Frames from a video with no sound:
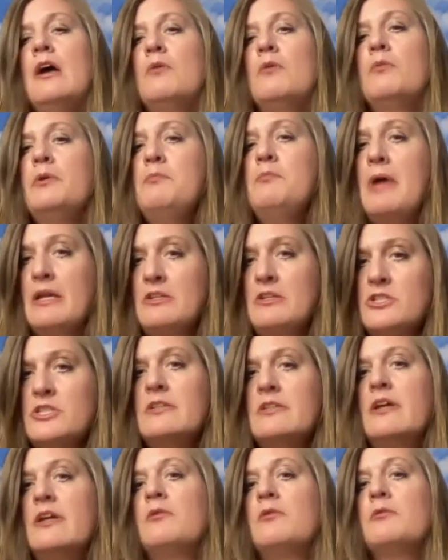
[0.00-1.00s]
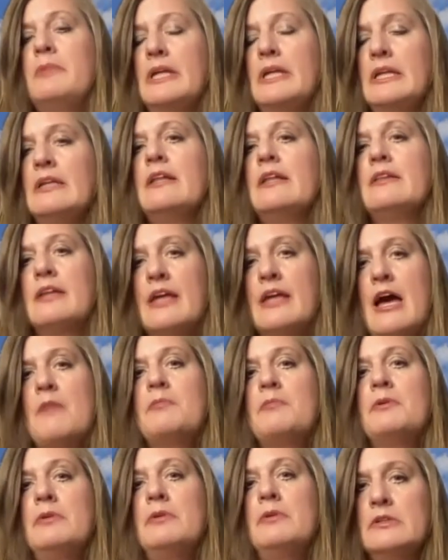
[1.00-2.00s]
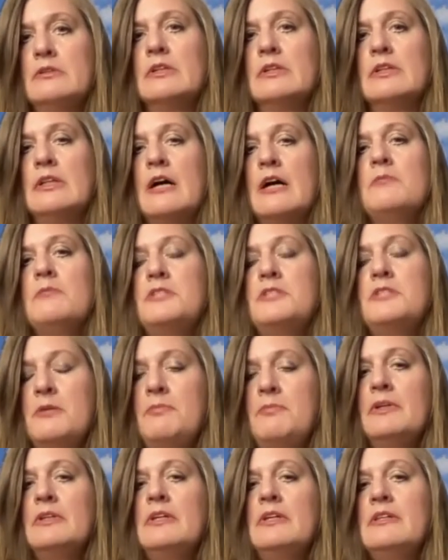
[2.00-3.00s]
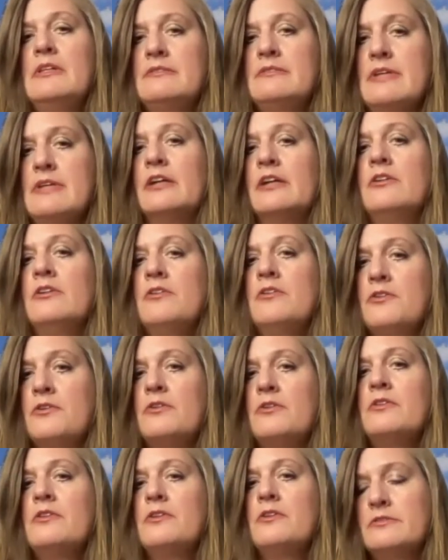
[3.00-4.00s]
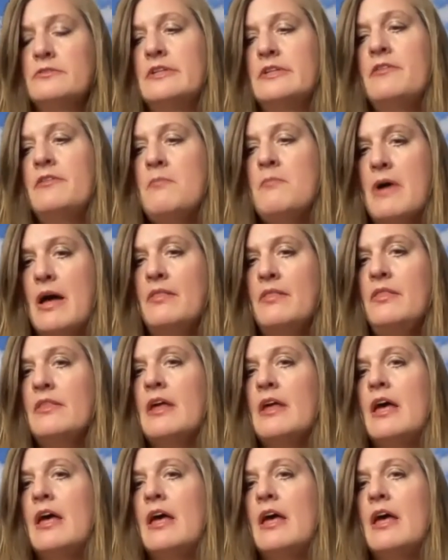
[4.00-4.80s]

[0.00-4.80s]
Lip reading: We mentioned that we're meeting at the Capitol Hill Club, typically the second or third Thursday of the month.